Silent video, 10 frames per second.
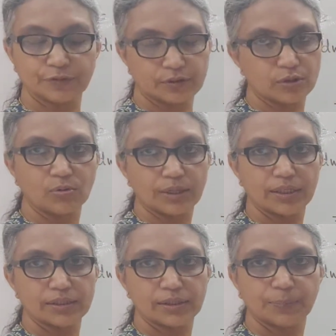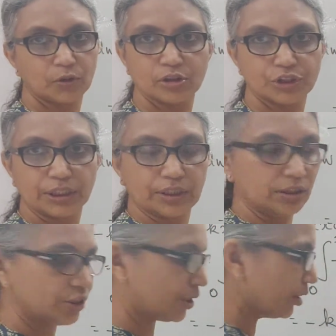stored as the potential
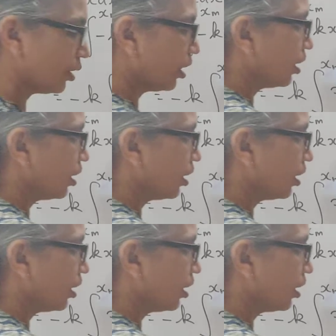energy.